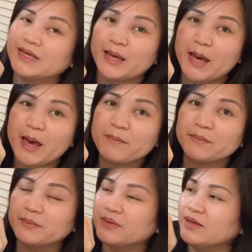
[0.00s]
cap
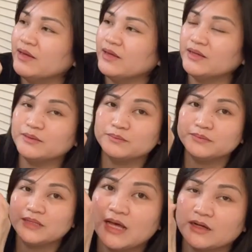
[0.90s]

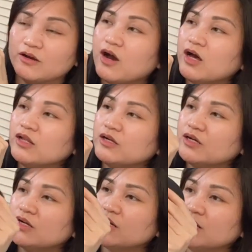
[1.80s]
in that color,
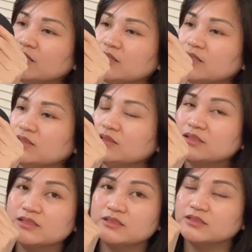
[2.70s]
and this
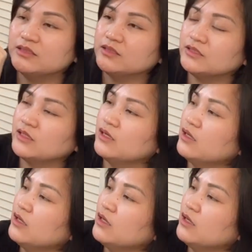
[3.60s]
is in